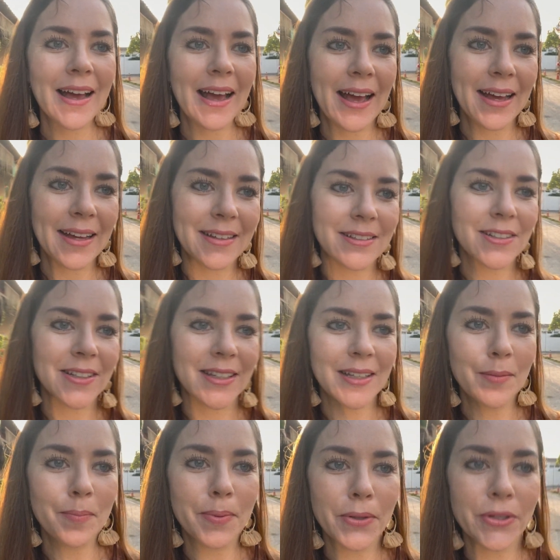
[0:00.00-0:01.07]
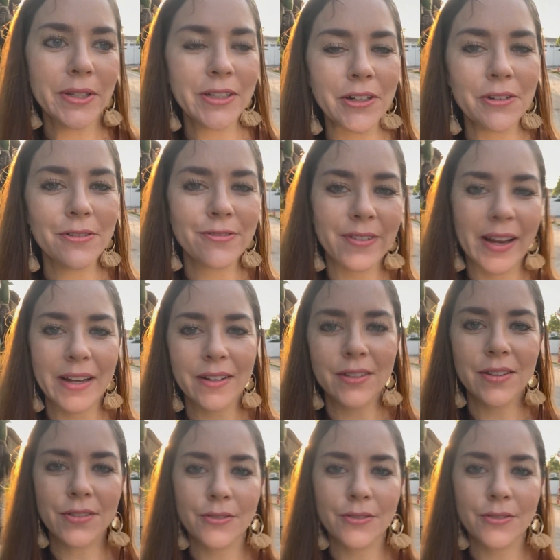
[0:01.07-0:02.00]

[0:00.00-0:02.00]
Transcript: and keep building your faith